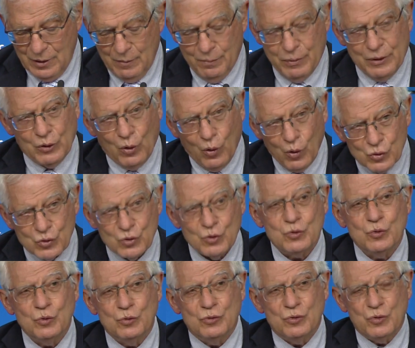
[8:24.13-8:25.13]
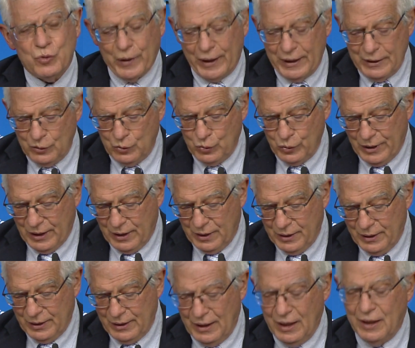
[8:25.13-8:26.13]
but also to train
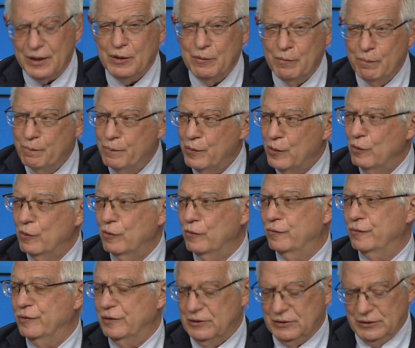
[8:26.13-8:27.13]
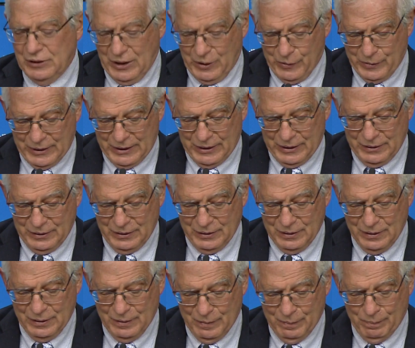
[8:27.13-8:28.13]
together and improve our
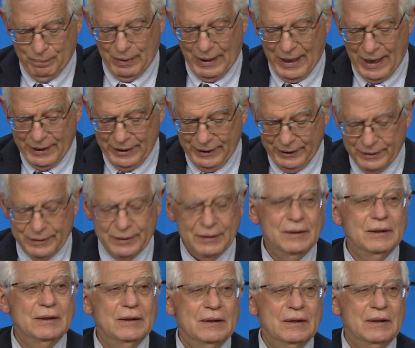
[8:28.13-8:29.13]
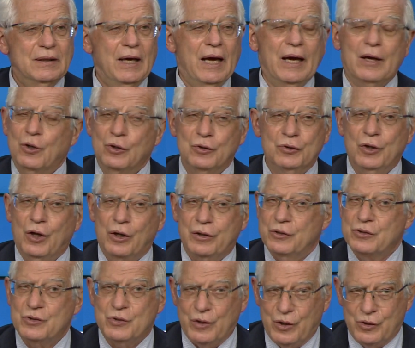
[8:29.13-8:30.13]
planning and
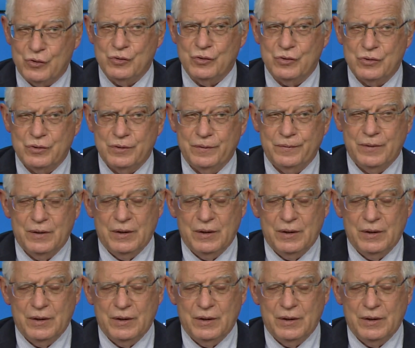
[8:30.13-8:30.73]
conduct structures.